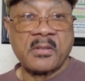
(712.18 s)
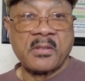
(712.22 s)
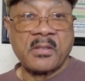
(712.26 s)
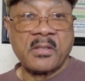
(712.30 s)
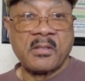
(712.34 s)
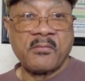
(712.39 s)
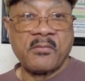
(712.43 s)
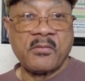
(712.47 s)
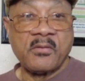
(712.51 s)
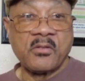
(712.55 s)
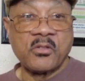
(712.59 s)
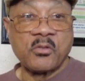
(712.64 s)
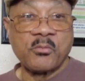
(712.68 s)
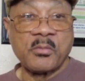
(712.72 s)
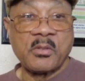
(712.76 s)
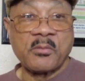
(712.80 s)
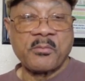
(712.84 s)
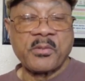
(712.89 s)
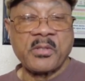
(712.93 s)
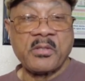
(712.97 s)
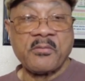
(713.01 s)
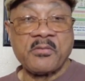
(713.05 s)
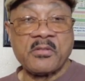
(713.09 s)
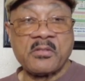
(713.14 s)
If you look at my
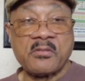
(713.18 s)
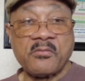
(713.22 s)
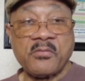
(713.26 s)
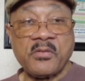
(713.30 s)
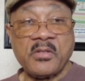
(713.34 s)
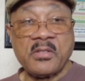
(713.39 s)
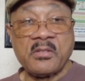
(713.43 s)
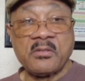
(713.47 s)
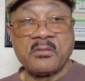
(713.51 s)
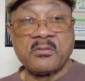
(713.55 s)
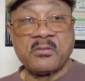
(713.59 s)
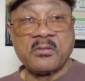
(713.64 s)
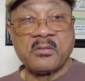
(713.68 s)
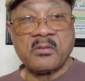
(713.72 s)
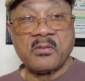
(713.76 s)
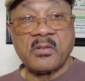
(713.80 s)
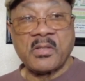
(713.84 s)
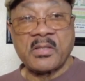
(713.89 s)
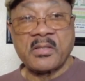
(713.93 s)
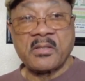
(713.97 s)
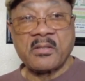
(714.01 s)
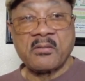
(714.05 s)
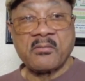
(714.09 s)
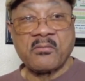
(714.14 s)
previous videos, you know,
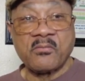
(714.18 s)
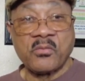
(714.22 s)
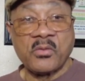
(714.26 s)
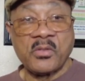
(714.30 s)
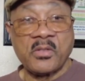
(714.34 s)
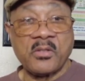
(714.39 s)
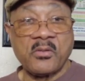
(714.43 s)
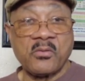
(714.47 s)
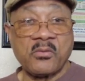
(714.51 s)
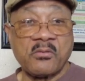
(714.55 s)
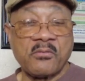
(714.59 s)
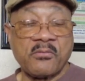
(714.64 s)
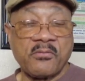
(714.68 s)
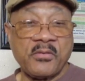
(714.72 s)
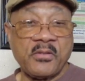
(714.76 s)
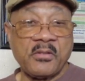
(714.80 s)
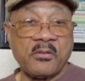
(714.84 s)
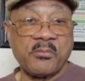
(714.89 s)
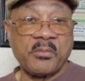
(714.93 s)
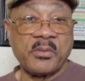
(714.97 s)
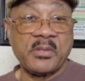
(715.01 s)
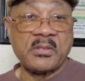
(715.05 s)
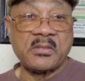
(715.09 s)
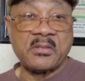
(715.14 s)
I didn't really go to the
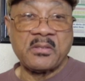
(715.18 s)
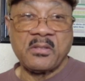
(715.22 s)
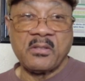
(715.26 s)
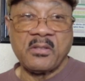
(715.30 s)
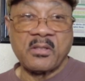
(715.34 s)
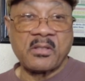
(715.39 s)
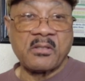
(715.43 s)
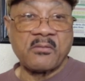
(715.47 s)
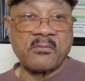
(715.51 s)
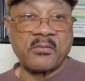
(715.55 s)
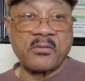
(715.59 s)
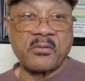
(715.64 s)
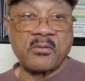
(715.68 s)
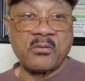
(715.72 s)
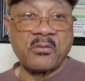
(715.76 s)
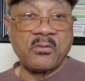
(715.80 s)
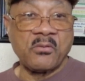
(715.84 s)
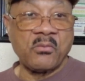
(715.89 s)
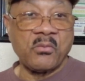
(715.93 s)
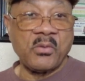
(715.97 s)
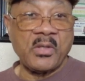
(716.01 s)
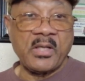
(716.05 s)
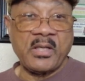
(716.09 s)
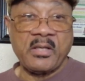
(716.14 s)
Philippines looking for no
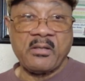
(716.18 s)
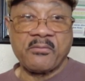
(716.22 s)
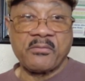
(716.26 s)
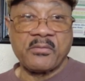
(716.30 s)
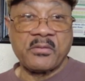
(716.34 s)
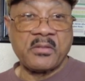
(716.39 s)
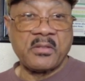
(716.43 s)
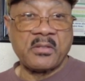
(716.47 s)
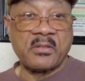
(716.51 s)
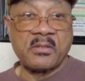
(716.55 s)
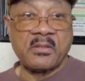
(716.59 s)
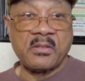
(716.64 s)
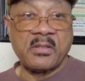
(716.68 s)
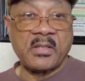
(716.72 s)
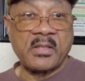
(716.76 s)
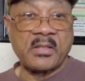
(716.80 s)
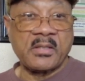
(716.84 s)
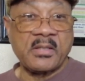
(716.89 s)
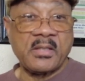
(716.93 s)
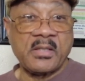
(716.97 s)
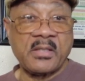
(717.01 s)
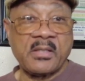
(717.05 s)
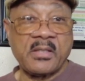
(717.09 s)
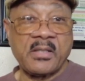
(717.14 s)
wife or nothing like
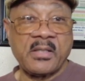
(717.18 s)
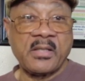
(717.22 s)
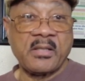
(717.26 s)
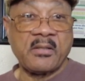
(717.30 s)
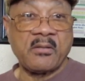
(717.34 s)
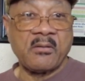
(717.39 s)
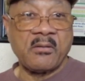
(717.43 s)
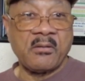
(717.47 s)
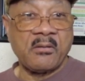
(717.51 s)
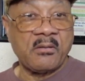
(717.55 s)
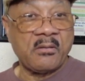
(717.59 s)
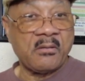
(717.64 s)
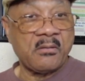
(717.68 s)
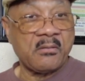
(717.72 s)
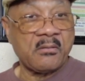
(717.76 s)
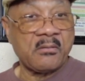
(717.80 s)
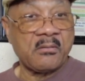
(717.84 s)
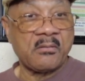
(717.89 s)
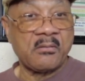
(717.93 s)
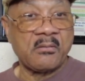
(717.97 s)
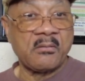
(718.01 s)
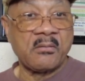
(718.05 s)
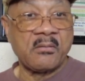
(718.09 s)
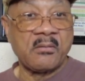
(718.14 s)
that at all.
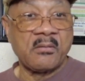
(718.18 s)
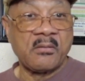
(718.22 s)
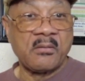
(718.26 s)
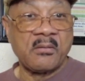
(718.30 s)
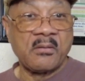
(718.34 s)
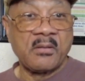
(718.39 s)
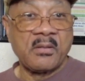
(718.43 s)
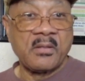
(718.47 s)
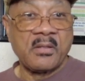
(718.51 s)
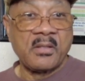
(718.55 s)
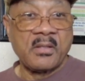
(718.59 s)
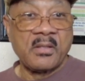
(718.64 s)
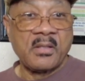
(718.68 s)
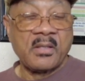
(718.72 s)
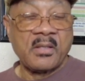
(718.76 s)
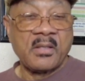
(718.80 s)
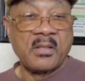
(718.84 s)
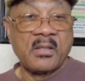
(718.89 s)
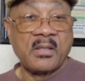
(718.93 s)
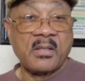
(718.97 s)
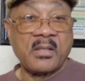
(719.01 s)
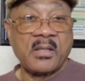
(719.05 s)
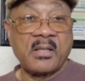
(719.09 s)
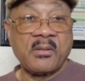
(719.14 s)

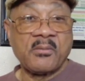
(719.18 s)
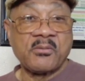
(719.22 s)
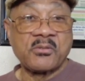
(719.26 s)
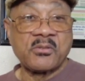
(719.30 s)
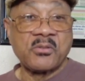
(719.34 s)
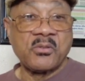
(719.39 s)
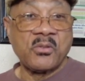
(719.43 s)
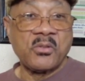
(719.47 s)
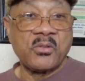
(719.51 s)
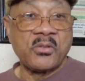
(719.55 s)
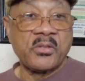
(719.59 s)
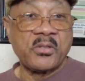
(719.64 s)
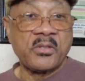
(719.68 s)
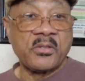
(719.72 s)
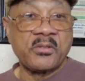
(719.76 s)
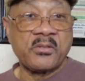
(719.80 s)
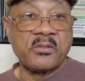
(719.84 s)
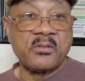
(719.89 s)
I was going there to